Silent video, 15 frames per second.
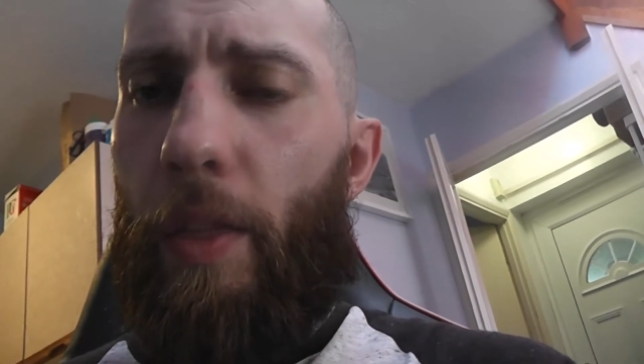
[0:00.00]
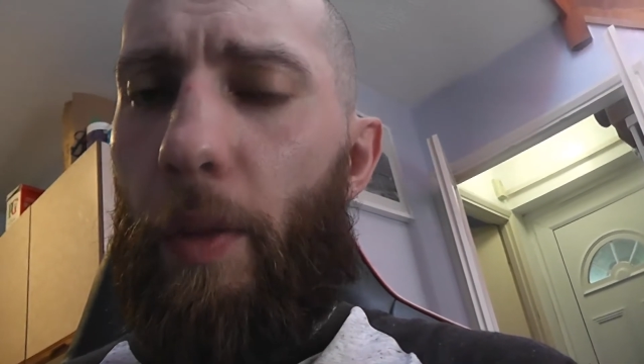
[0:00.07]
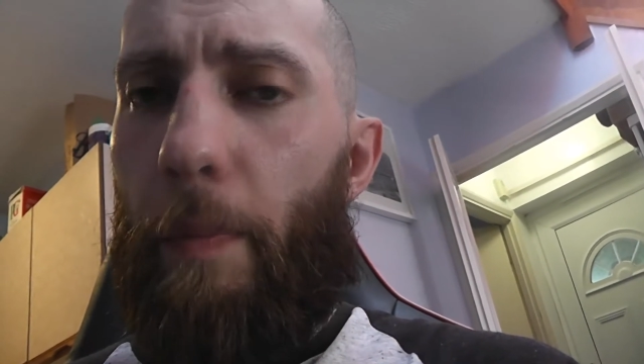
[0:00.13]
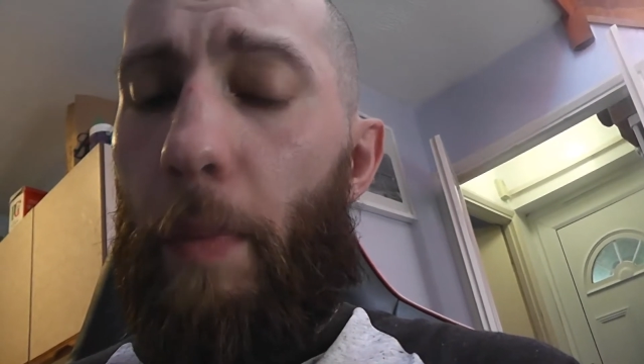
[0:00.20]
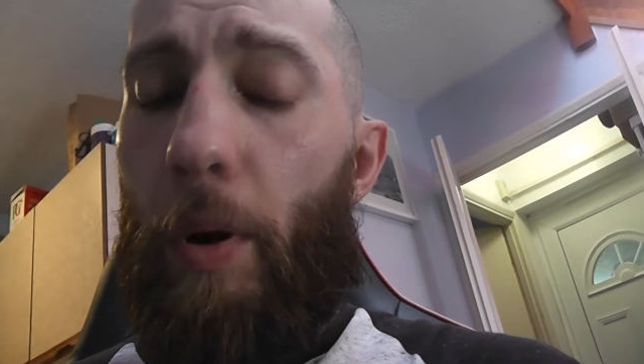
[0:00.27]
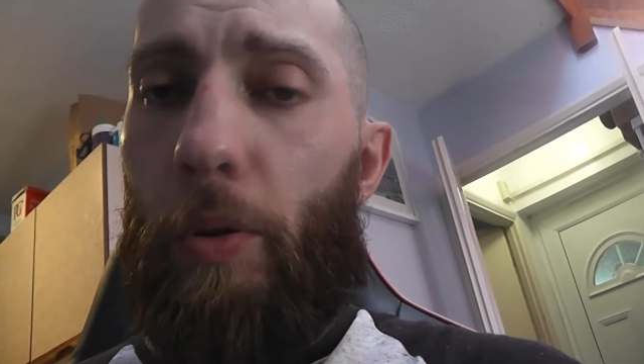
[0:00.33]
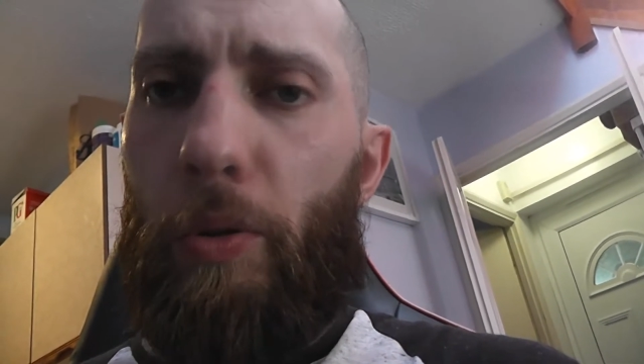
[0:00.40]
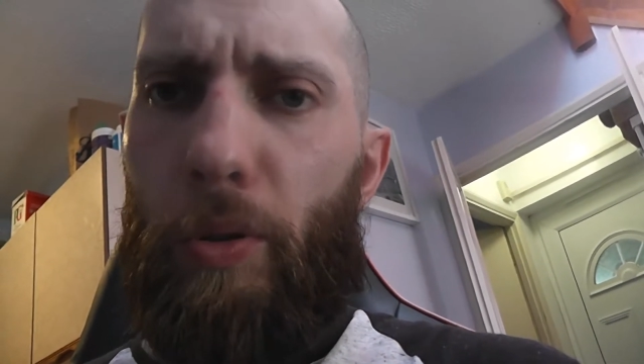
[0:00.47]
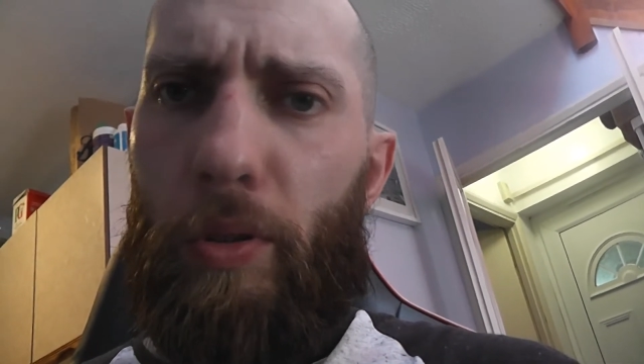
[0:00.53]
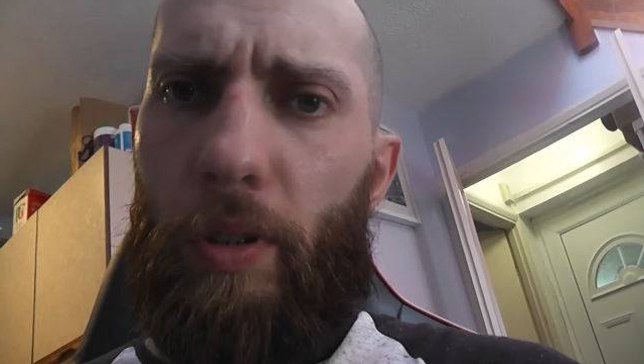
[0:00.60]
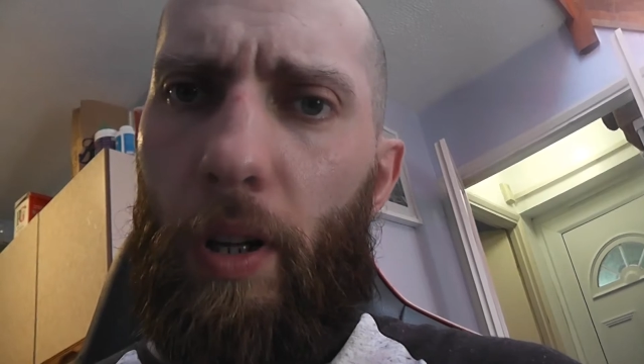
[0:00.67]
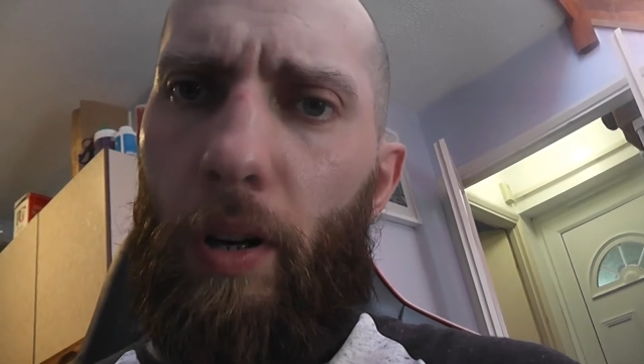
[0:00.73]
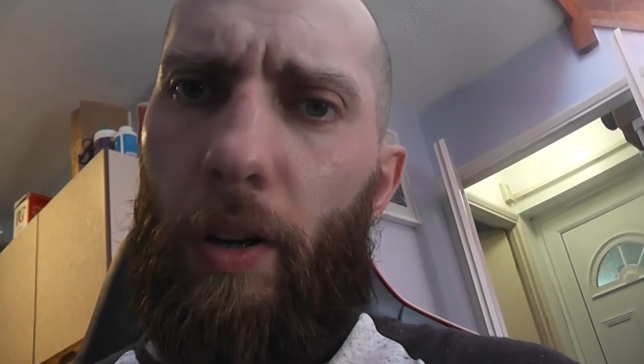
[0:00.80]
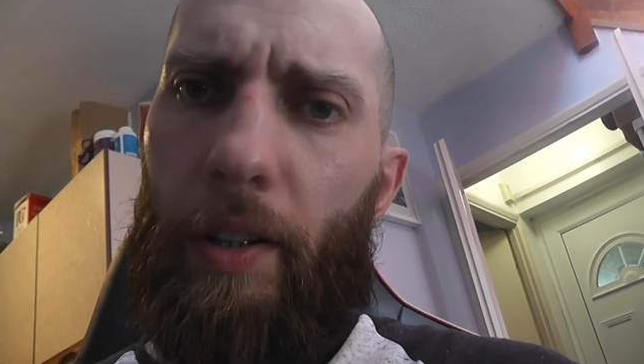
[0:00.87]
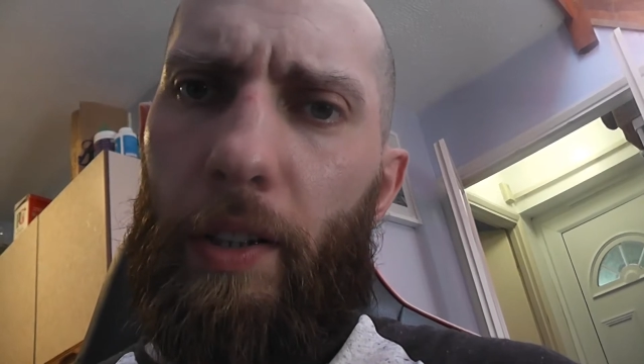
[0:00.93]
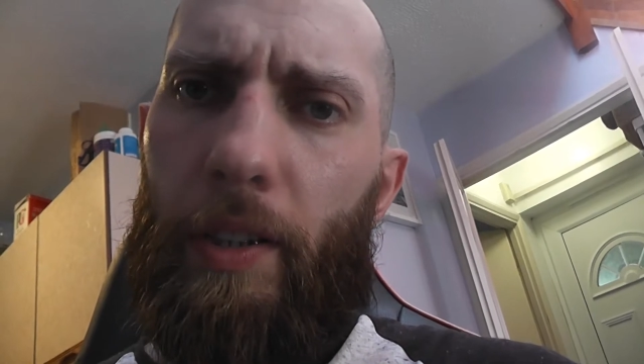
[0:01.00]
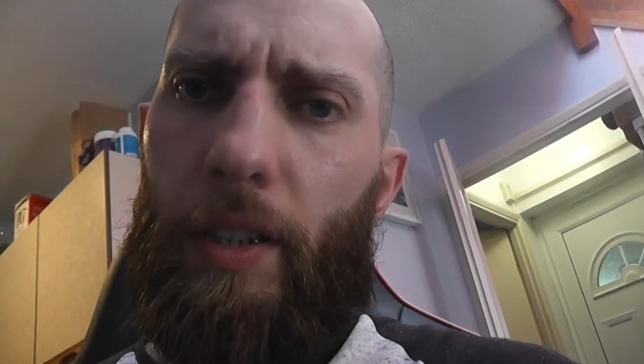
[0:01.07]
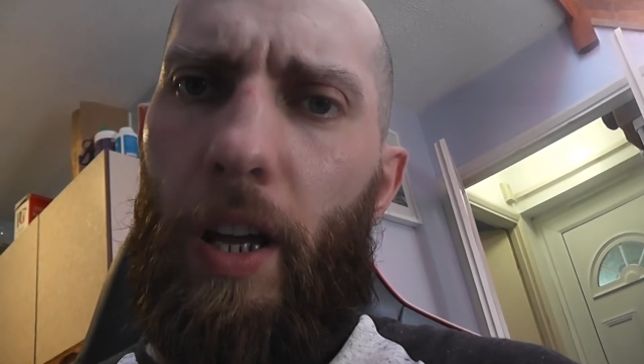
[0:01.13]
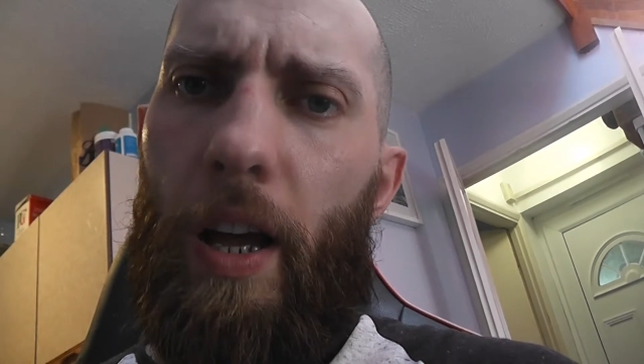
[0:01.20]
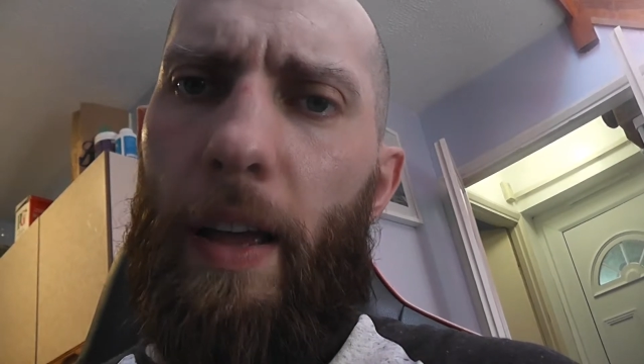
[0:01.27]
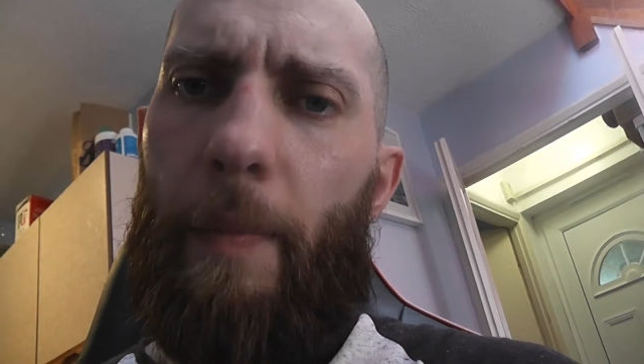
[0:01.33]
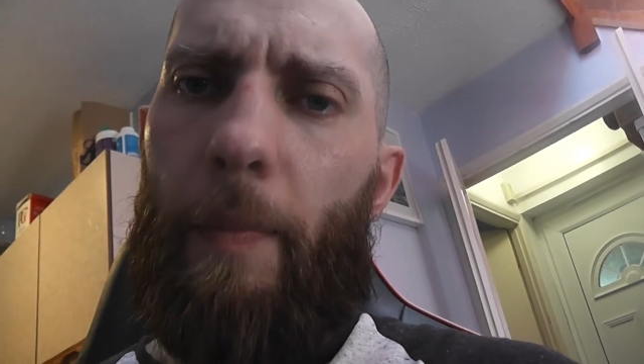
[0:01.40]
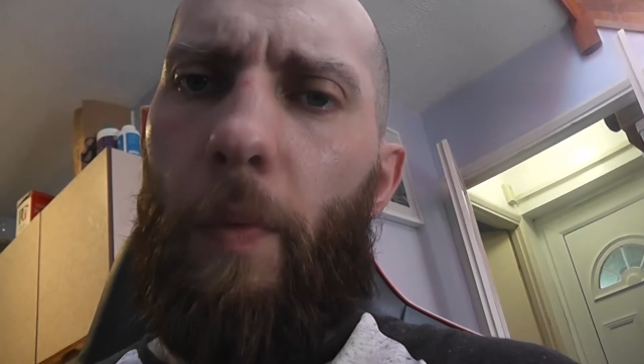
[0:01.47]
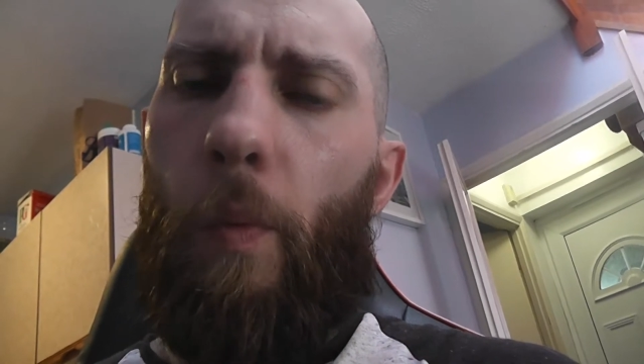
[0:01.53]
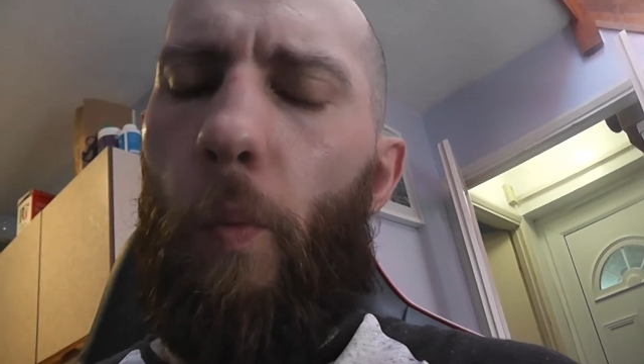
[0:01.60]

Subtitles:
the most a lot of the time